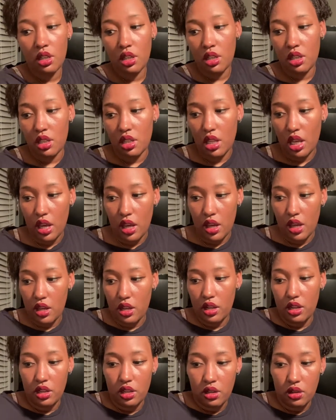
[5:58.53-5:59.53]
They,
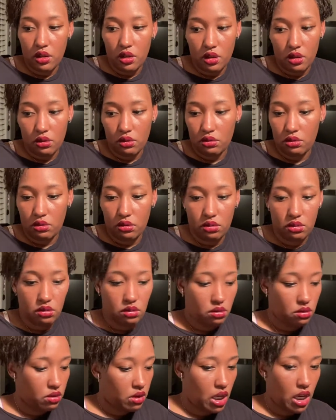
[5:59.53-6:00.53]
you know,
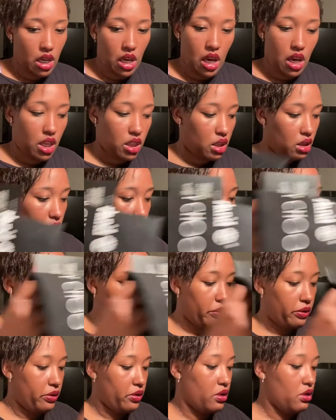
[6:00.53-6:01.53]
they had the
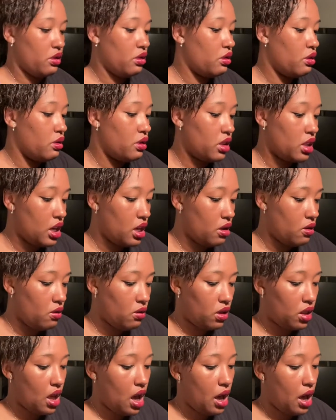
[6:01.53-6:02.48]
comfort thing on lot.